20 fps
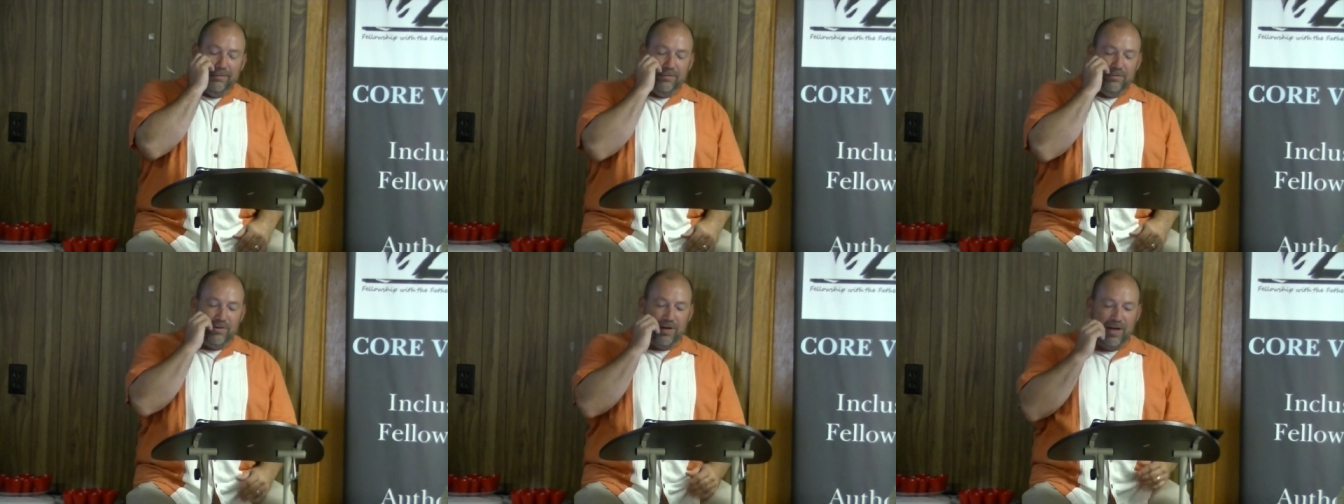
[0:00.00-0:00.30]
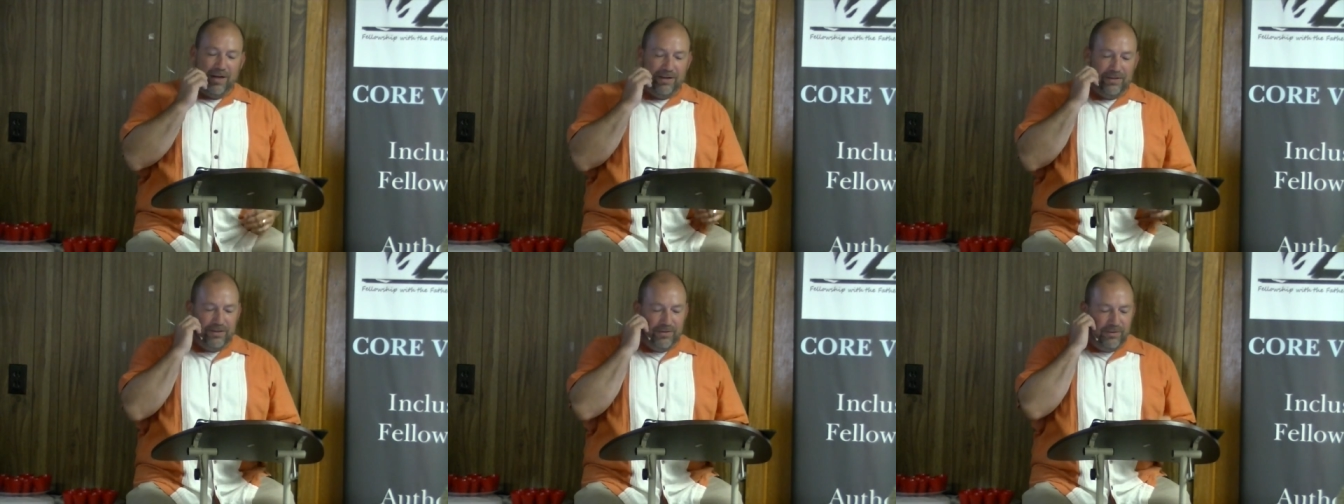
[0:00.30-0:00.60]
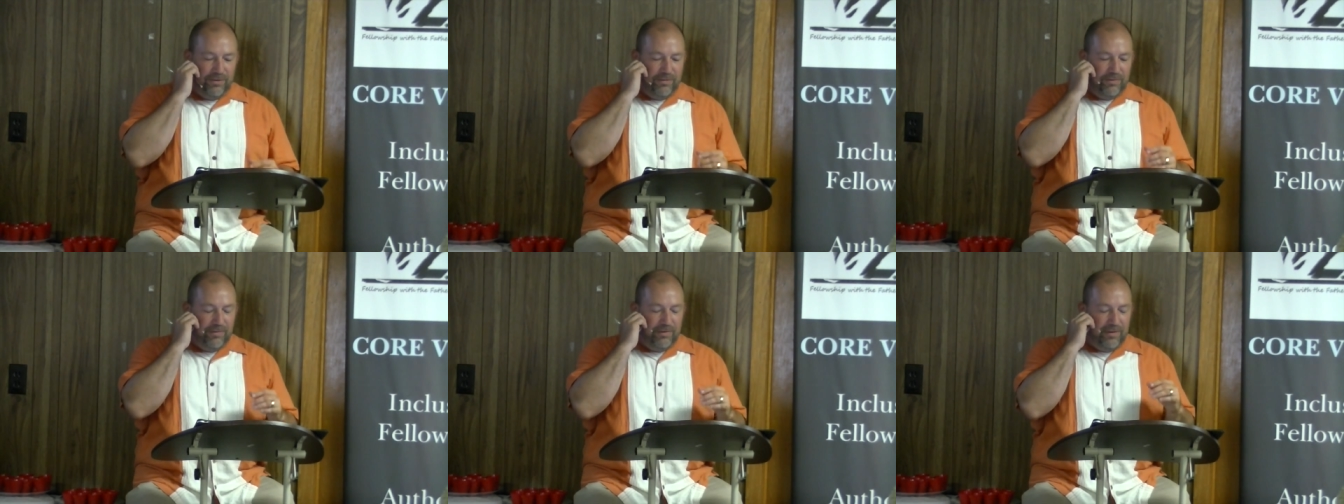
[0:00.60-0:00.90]
trying
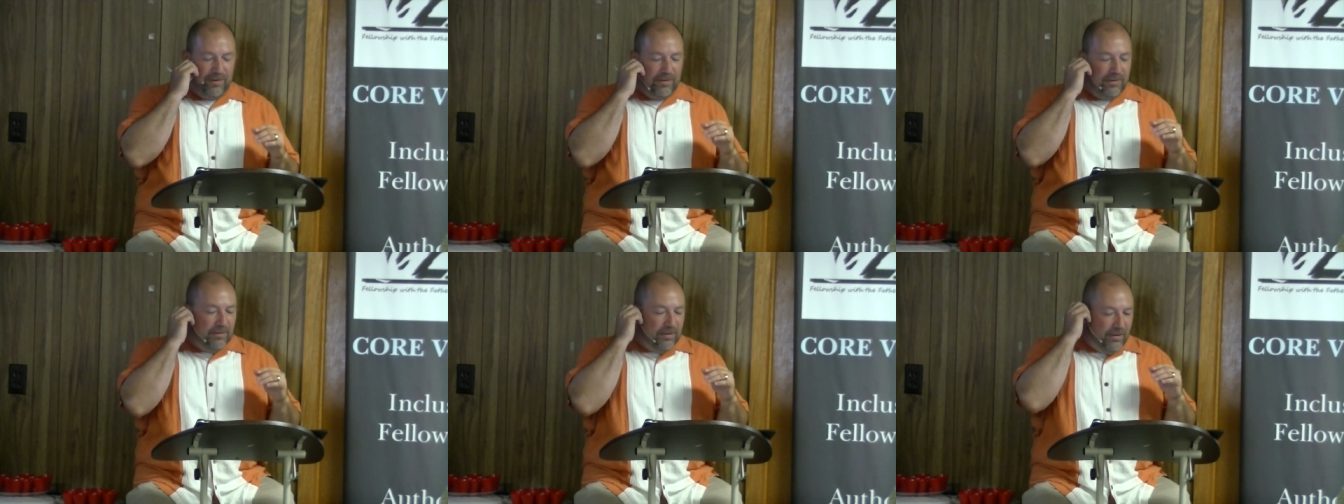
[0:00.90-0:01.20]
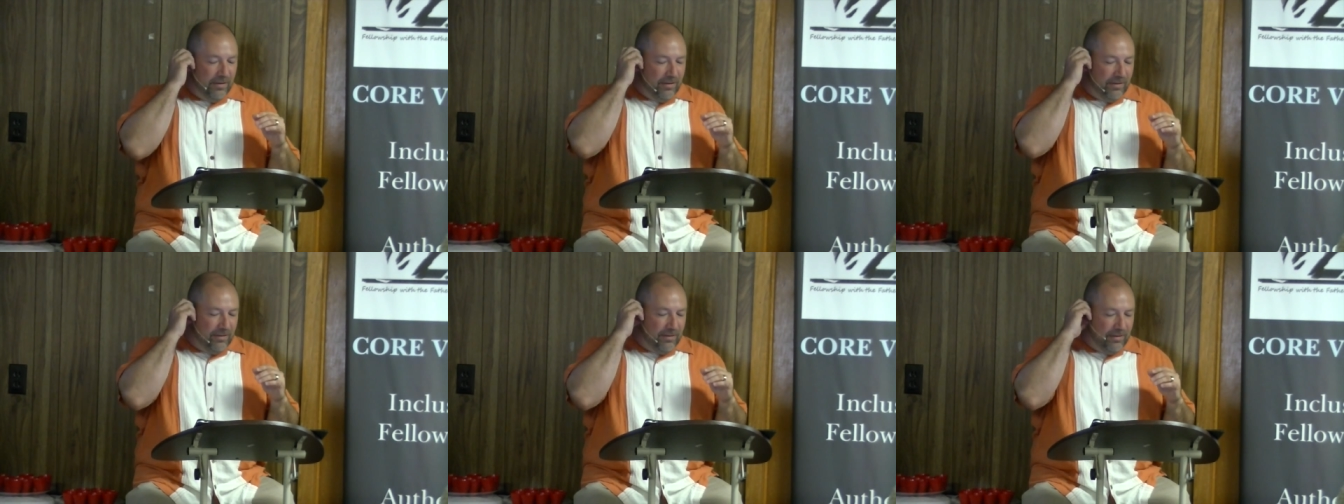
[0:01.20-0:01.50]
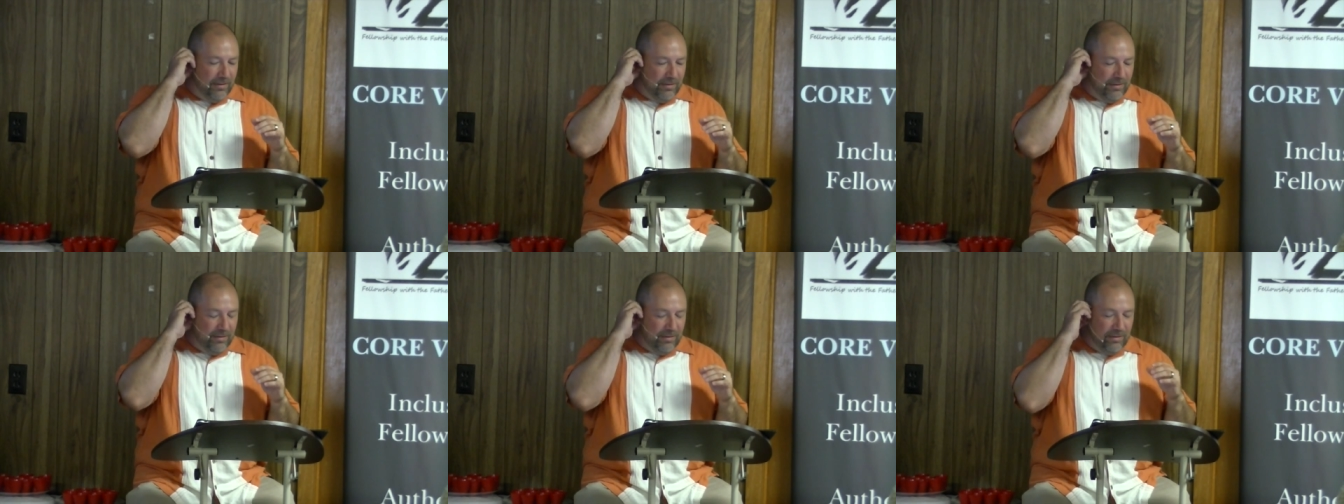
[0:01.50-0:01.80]
to
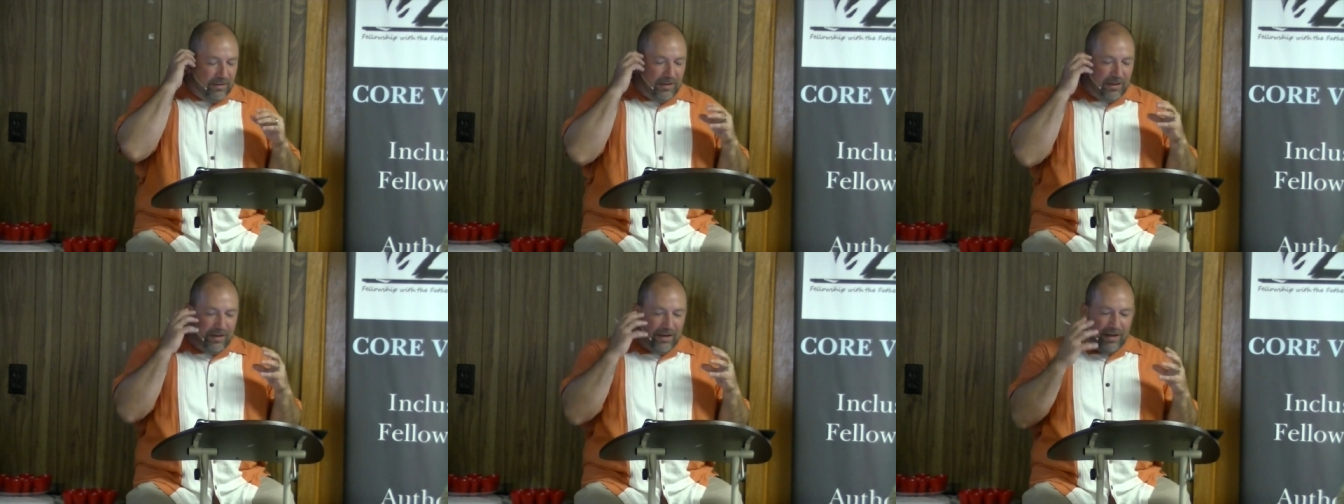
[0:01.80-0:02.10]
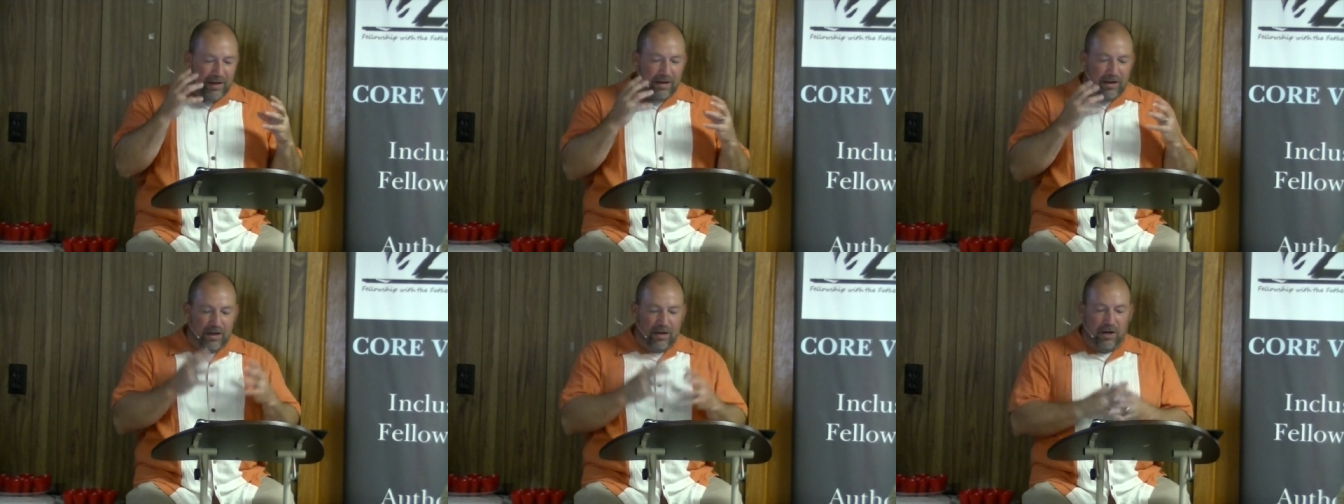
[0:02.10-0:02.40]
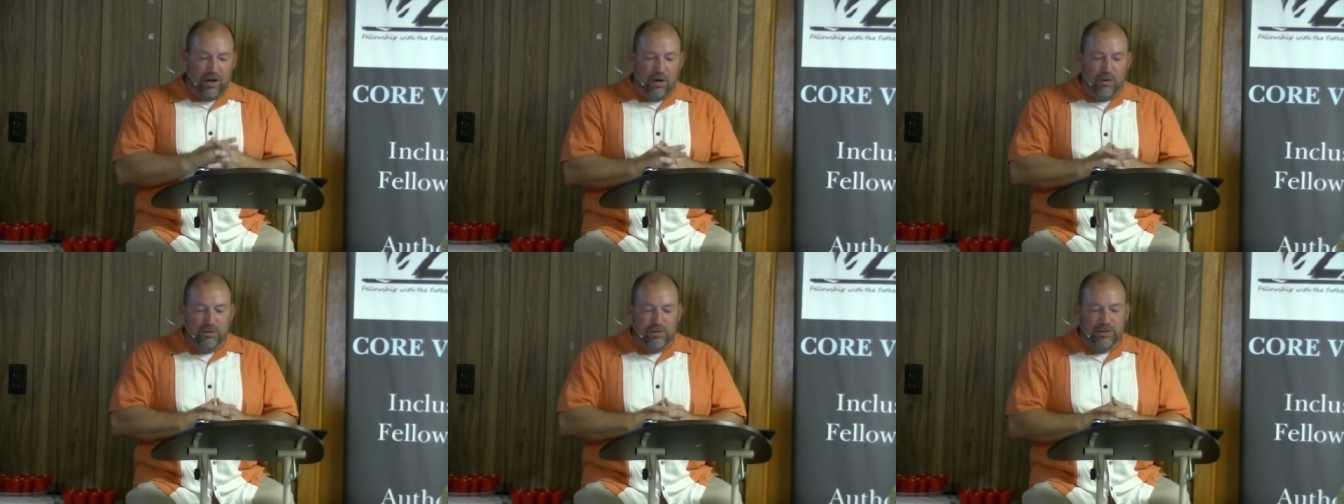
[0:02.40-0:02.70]
connect
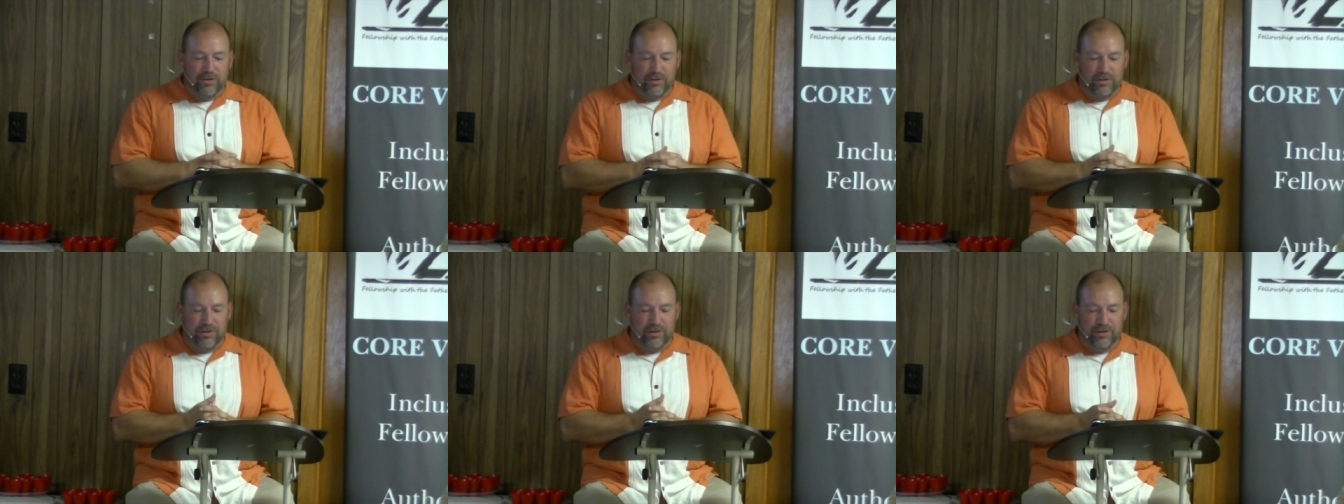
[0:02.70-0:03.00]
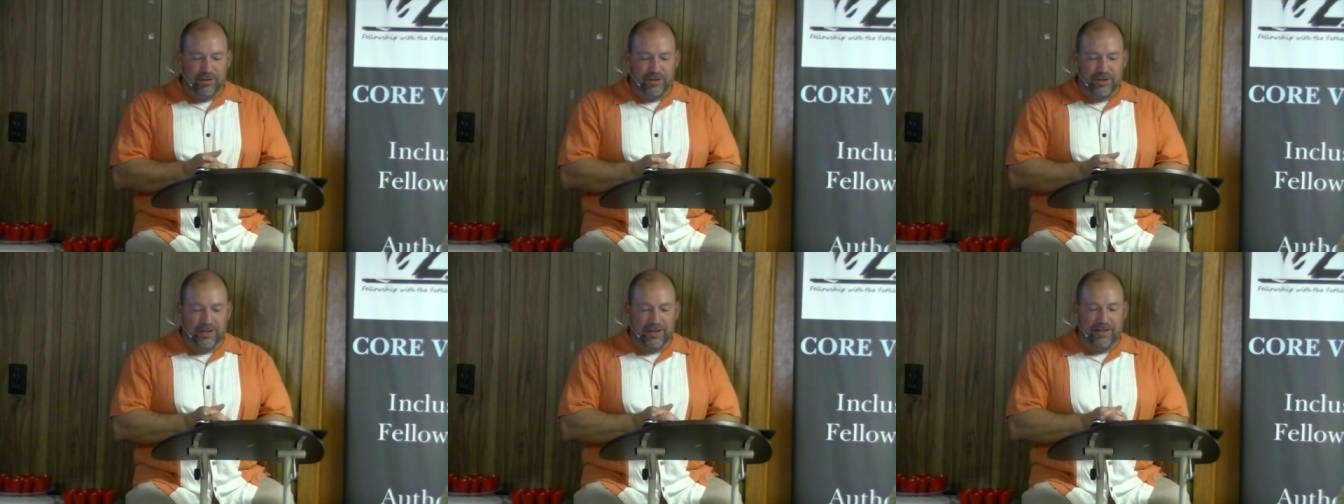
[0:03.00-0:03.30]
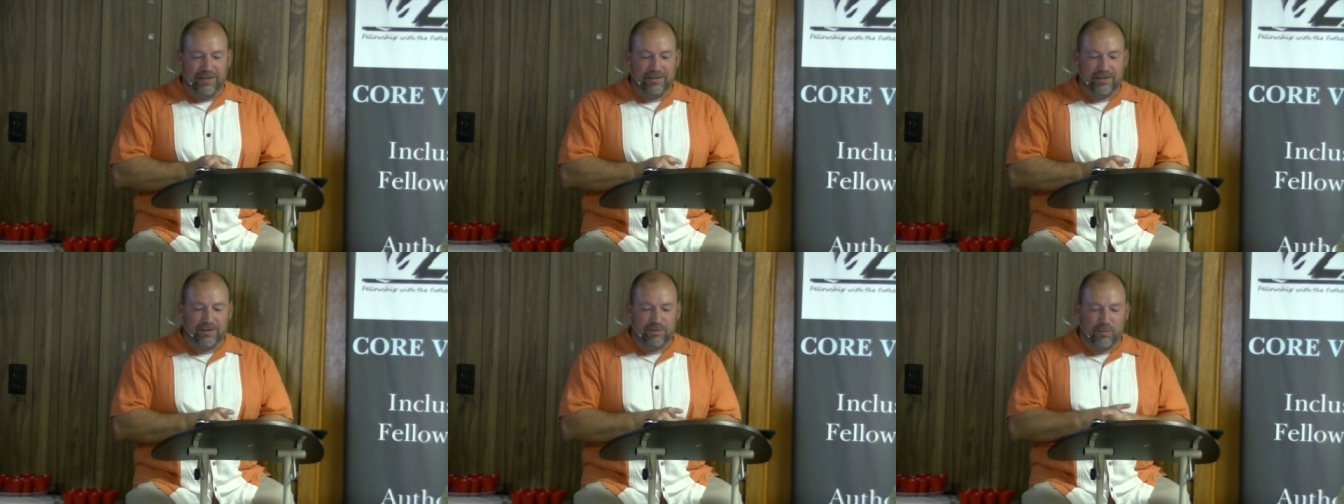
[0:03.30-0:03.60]
closer to
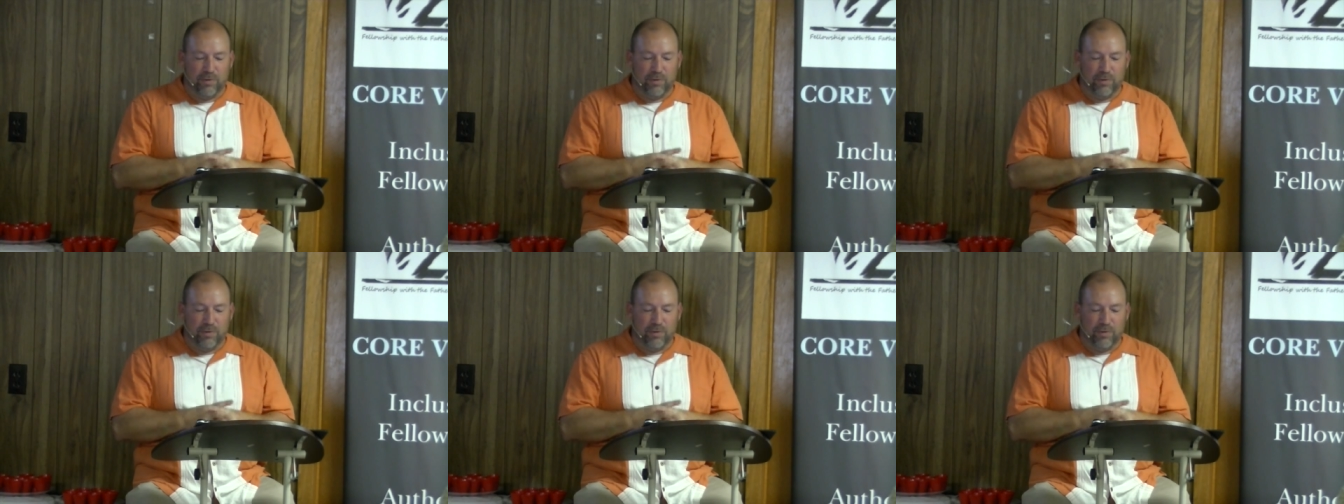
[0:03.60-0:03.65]
Jesus.